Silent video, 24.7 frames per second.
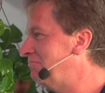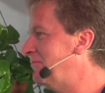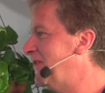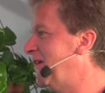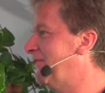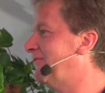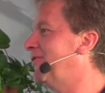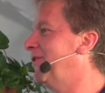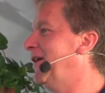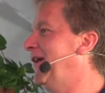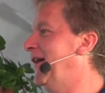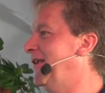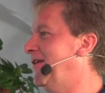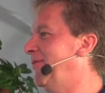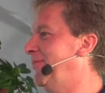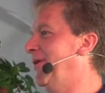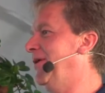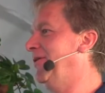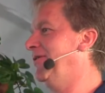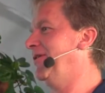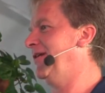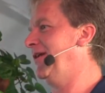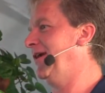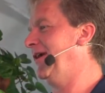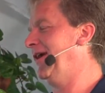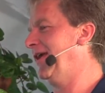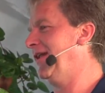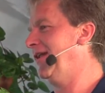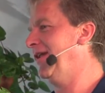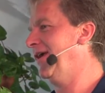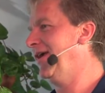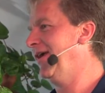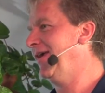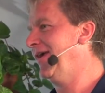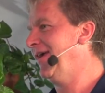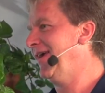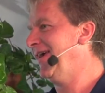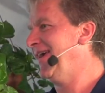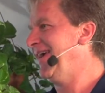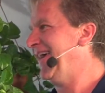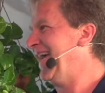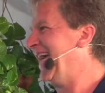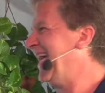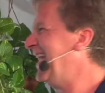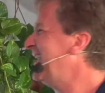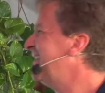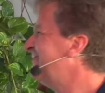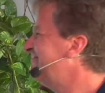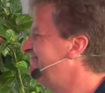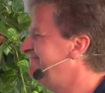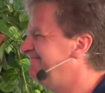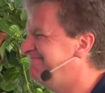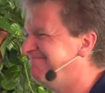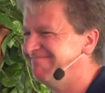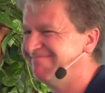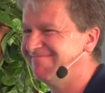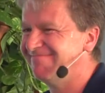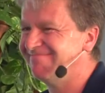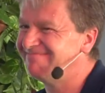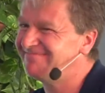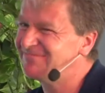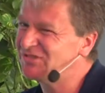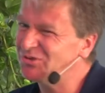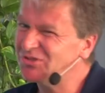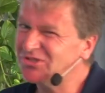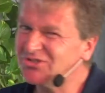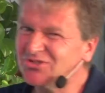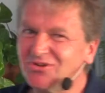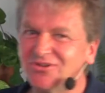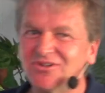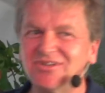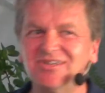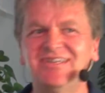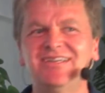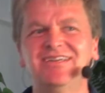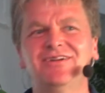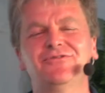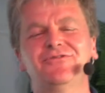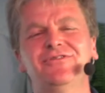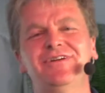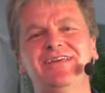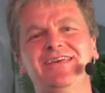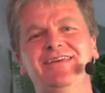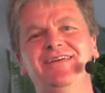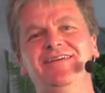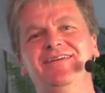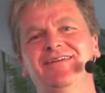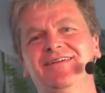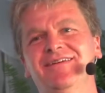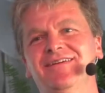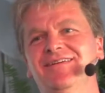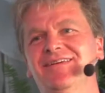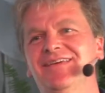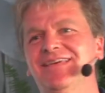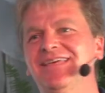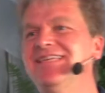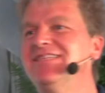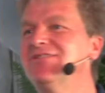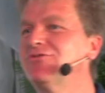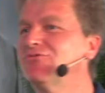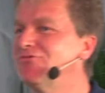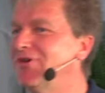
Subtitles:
they forget about it again. And to a certain degree, he's